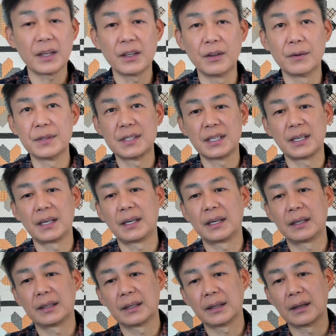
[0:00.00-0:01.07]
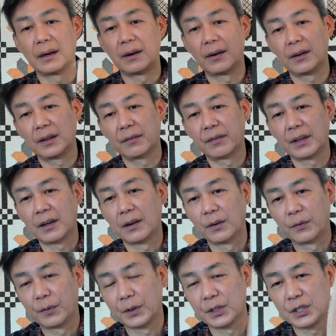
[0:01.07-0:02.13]
using all of the
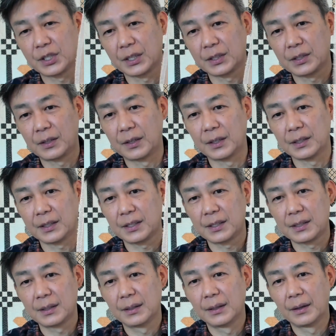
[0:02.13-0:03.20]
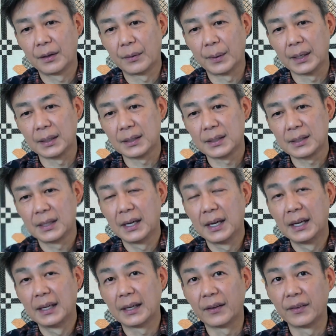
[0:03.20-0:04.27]
called for Gentle Arts threads.
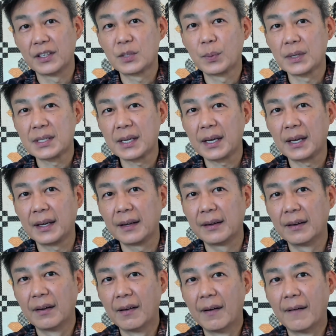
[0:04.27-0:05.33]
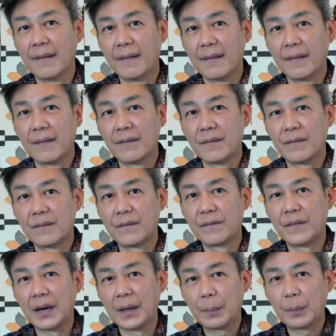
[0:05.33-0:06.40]
Now this was a
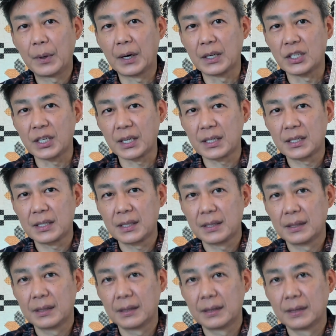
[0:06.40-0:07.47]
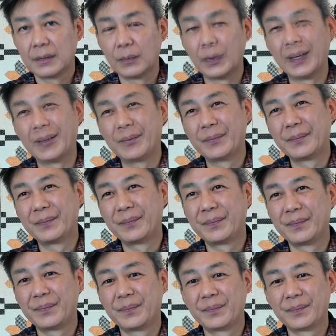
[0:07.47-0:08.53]
fun project. Well,
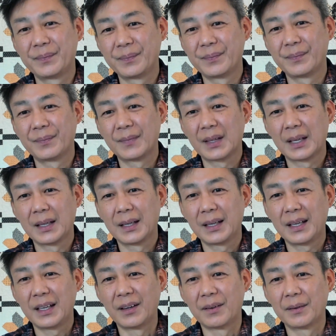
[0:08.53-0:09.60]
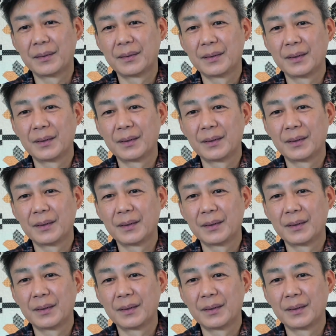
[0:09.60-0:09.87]
you know,